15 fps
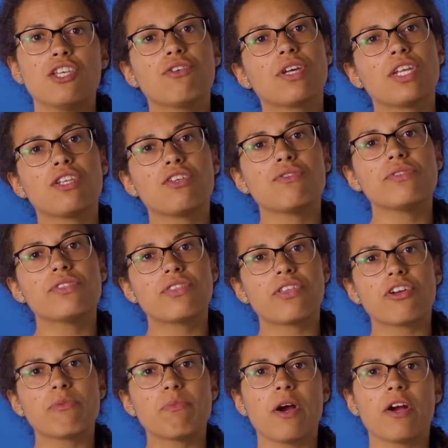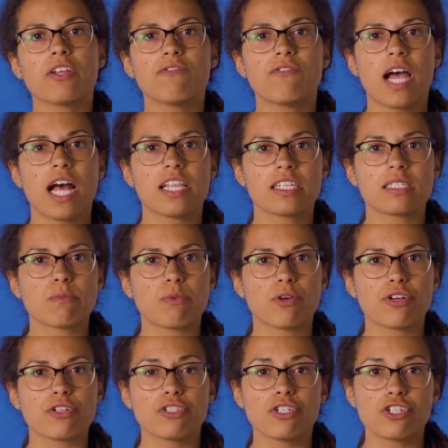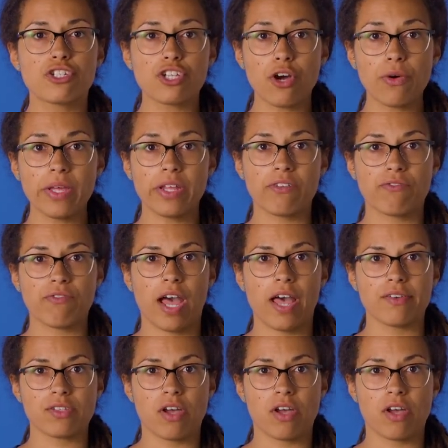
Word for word: you can use third-party file explorers to show hidden files